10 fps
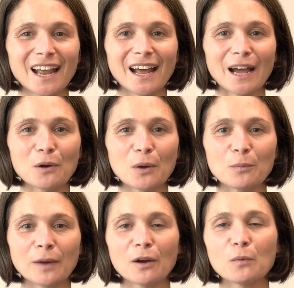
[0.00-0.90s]
How can
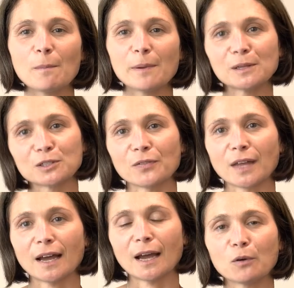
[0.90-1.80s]
we build on
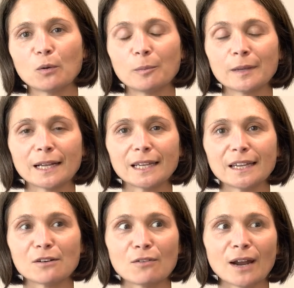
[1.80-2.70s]
that? can we be
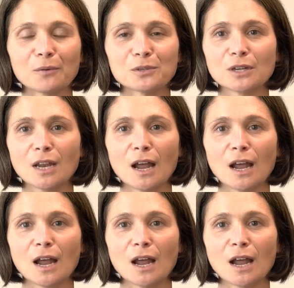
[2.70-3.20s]
clear around